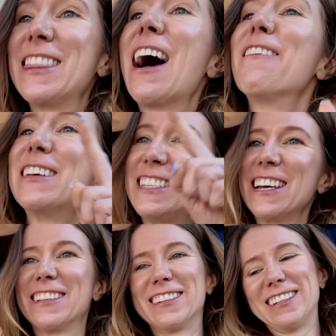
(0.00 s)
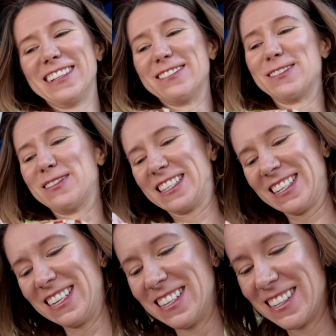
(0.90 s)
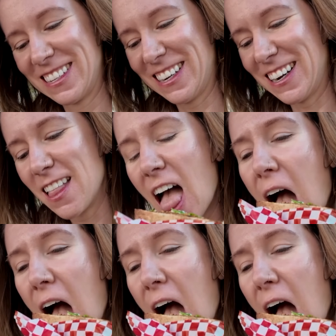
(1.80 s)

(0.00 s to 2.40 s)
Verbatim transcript: Right. That was the other yeah, thing yeah, that was yeah. missing. All right.